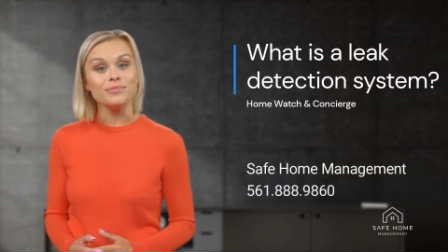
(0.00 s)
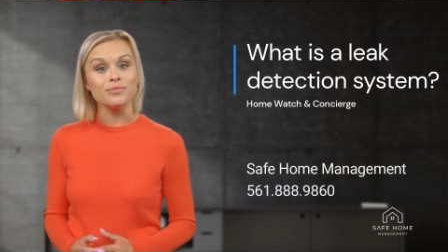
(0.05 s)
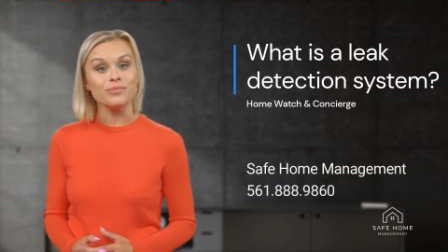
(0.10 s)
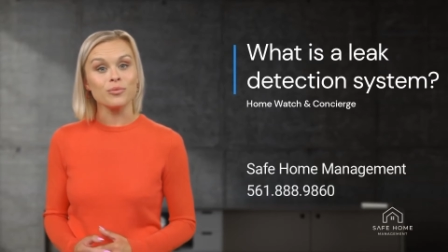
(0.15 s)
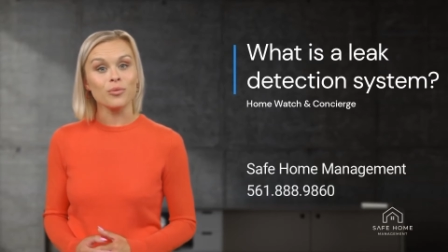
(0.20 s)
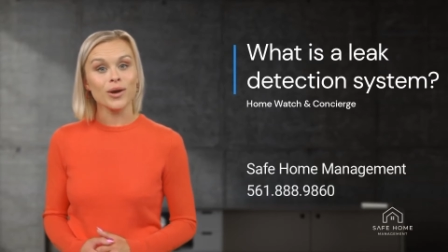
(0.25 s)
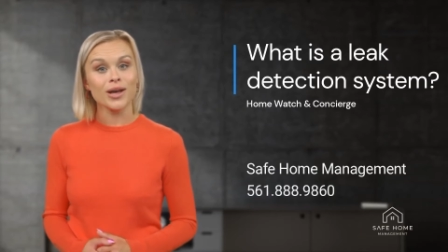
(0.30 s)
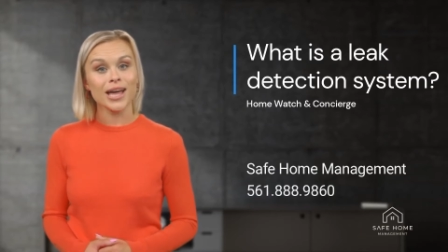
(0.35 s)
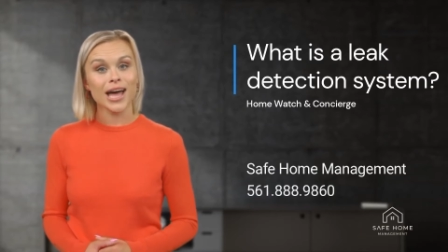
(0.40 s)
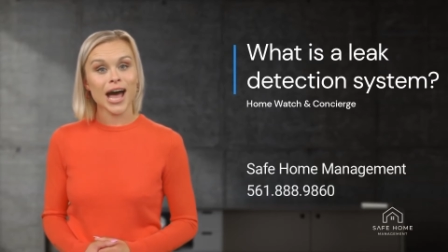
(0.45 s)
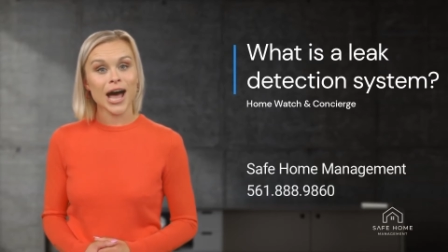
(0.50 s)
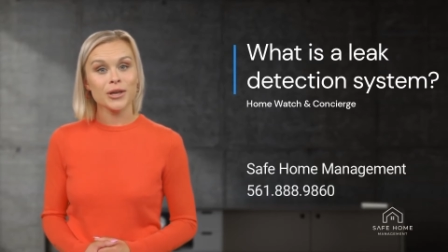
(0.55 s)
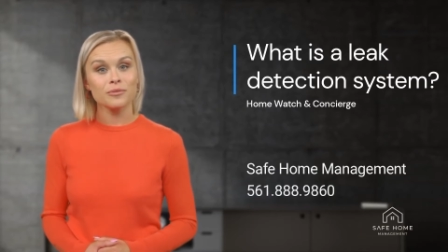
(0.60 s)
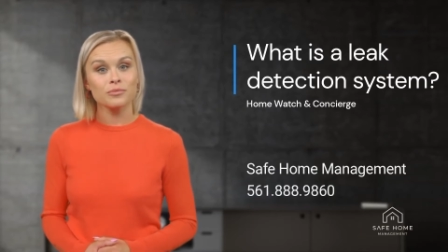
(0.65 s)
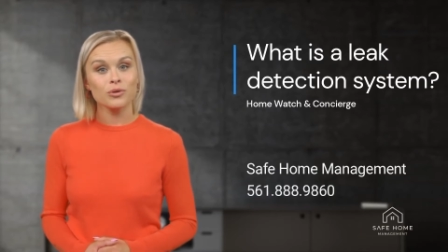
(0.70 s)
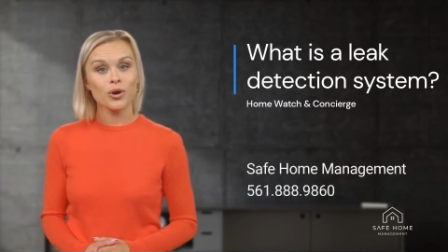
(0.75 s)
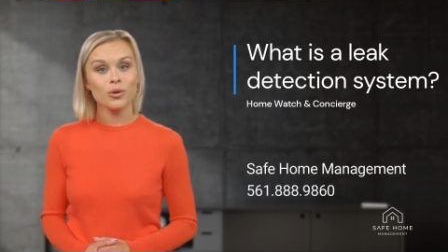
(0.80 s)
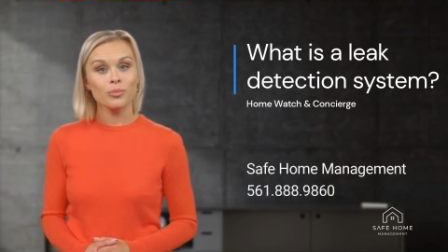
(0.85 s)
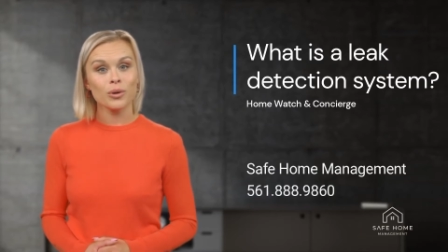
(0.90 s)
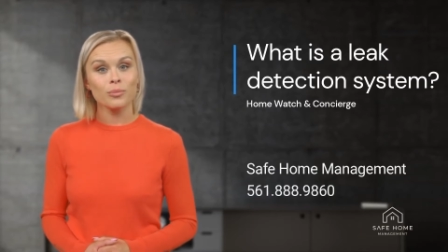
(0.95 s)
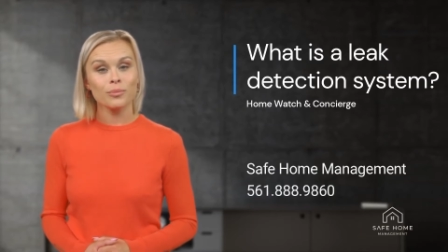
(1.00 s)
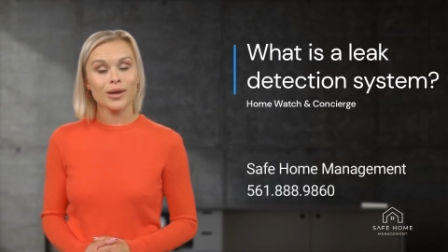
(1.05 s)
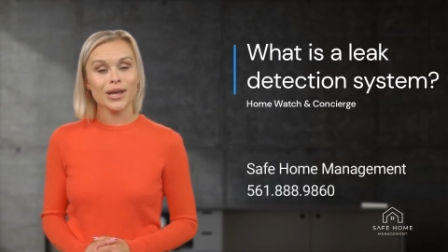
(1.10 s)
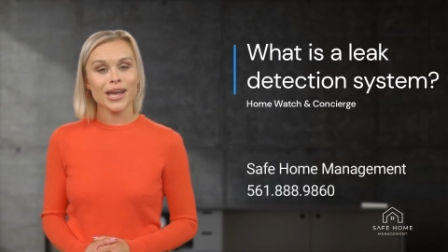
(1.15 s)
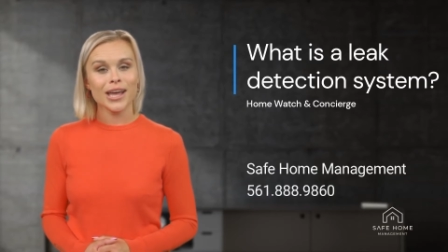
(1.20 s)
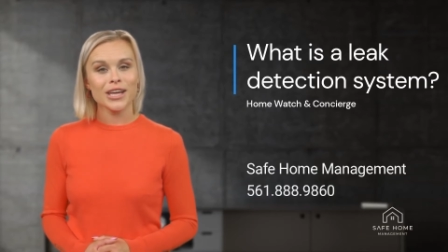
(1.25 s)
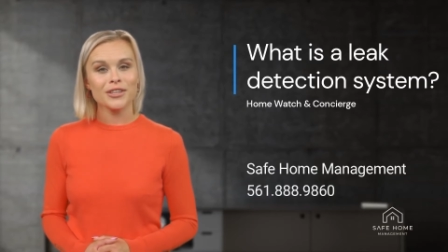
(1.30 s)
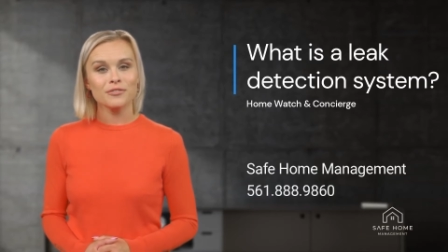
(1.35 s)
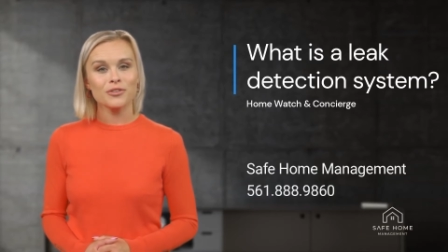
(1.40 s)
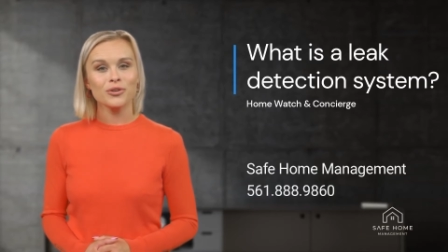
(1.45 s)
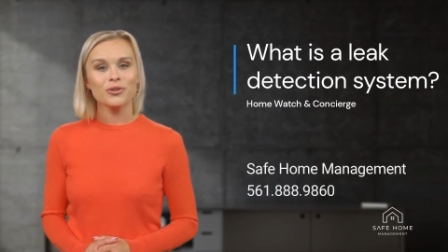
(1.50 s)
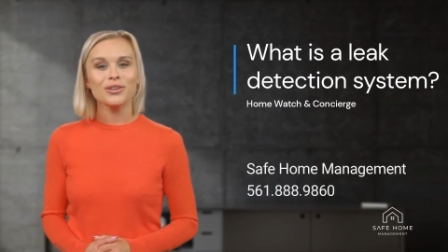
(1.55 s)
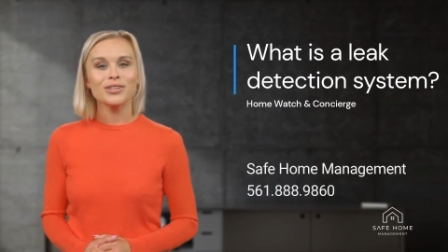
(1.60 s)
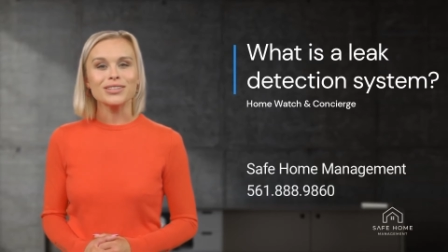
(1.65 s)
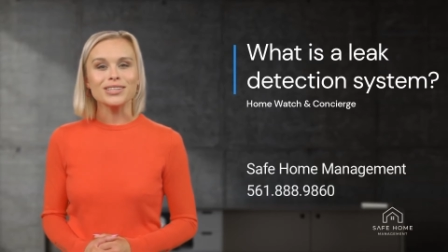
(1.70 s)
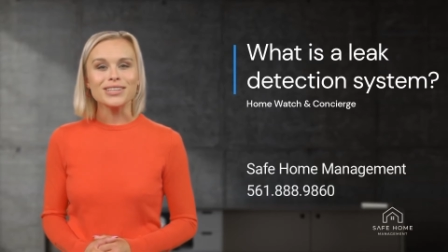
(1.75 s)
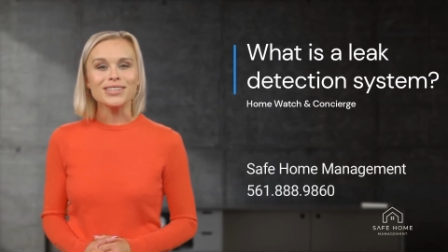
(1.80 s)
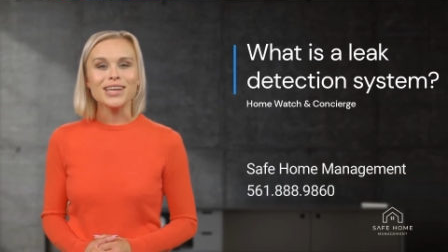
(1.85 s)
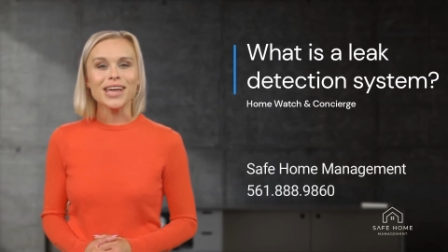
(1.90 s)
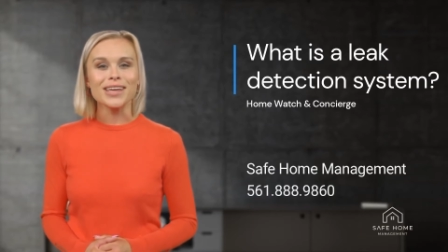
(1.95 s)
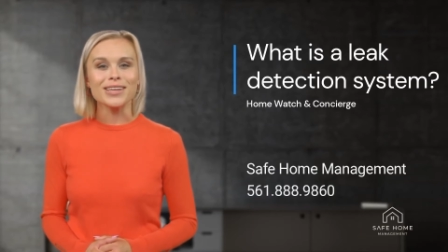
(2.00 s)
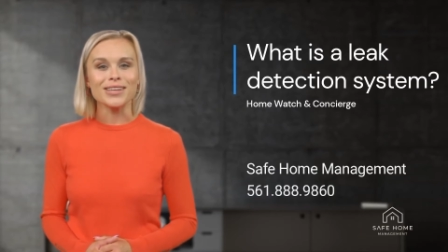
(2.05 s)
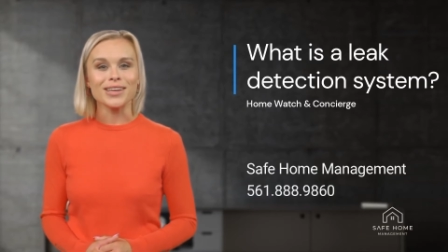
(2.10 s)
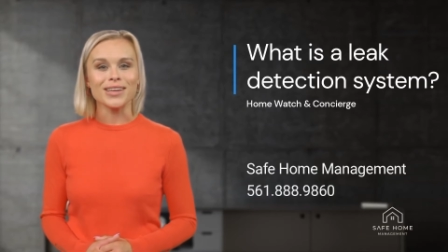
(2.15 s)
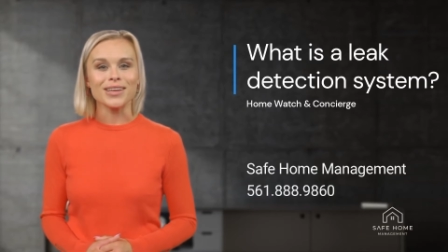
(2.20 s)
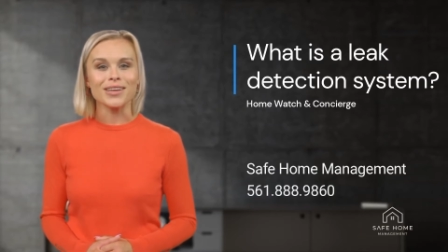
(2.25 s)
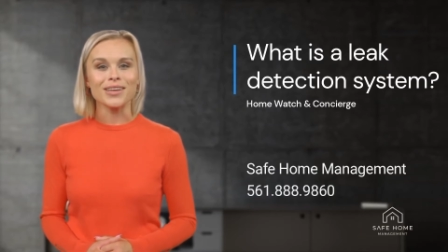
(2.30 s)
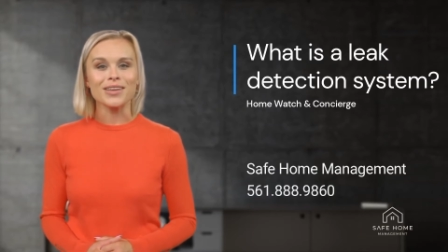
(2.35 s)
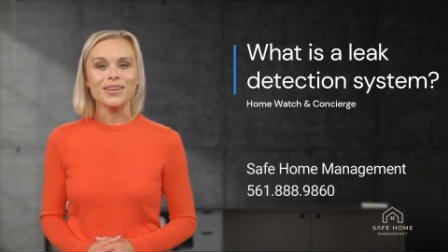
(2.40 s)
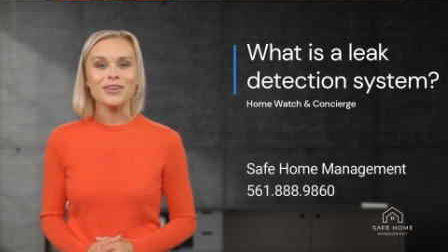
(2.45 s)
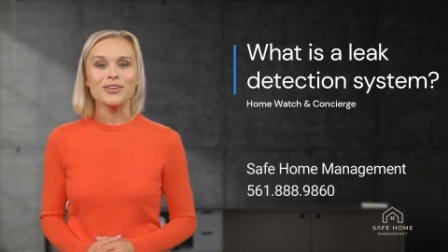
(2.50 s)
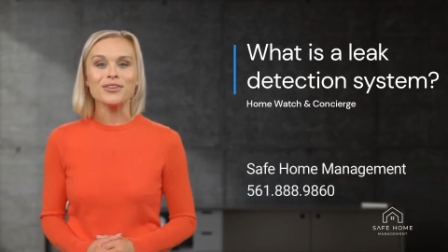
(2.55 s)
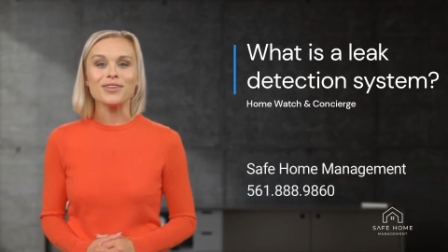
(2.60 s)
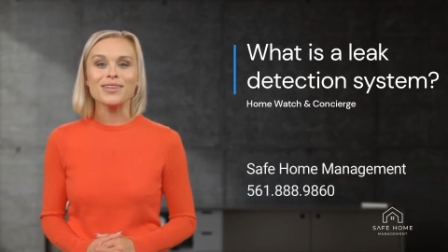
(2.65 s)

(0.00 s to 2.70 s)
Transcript: When abnormal behavior is detected,